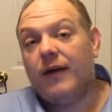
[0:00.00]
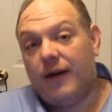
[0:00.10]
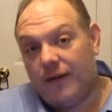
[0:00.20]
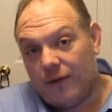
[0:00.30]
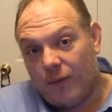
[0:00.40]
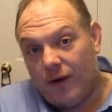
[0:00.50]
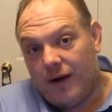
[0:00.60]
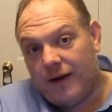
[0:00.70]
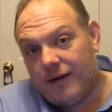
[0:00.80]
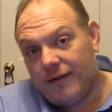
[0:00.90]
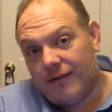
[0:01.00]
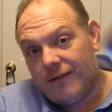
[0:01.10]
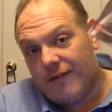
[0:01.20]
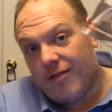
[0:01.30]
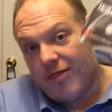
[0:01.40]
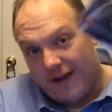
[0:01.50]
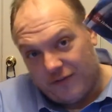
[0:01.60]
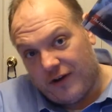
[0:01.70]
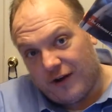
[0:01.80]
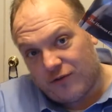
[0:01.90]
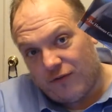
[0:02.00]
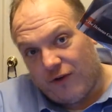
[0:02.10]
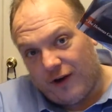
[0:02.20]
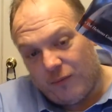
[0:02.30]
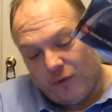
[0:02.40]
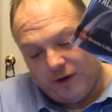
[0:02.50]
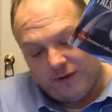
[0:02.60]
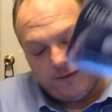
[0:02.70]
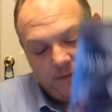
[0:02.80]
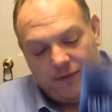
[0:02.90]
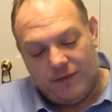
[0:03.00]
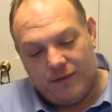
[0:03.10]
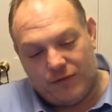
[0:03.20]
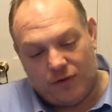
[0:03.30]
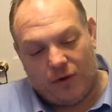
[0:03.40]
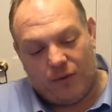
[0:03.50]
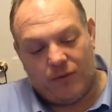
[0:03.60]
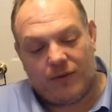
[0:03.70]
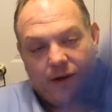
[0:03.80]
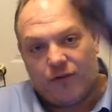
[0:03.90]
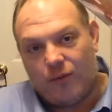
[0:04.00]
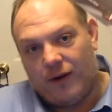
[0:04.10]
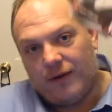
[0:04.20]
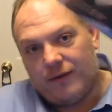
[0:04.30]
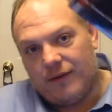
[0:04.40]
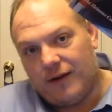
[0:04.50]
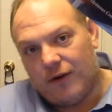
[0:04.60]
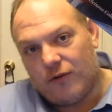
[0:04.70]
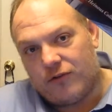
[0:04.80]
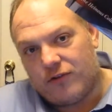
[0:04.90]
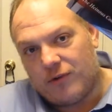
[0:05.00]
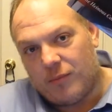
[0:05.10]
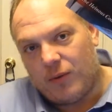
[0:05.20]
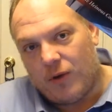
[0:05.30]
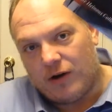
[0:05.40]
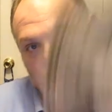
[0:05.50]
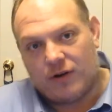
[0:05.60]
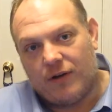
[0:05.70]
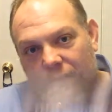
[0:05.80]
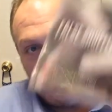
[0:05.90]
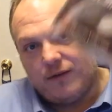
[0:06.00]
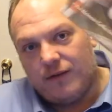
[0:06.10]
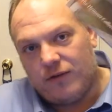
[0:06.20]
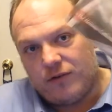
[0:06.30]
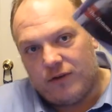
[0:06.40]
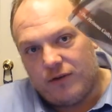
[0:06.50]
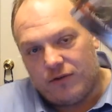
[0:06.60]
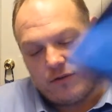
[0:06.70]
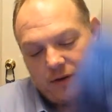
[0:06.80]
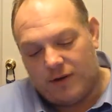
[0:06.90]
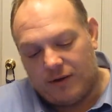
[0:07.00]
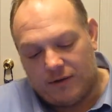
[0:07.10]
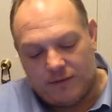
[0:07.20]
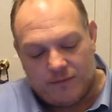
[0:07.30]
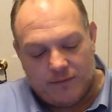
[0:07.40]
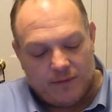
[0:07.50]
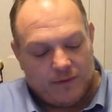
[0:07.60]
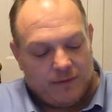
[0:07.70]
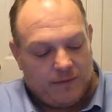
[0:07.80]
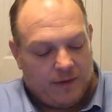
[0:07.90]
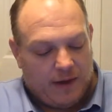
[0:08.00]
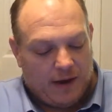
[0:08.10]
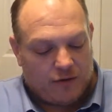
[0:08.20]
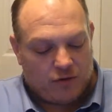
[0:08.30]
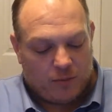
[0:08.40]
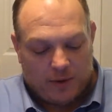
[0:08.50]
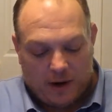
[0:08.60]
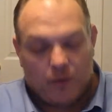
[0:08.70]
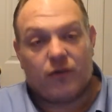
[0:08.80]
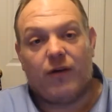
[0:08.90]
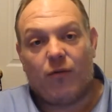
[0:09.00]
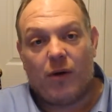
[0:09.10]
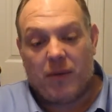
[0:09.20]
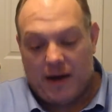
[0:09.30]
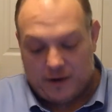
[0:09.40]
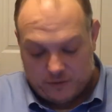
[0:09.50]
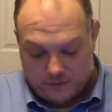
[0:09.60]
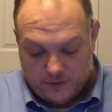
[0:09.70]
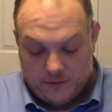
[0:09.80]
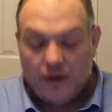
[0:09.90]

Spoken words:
Either way, that's an extra volume one. So guess what? It goes to somebody watching. This is the extra one. I always give away my extras.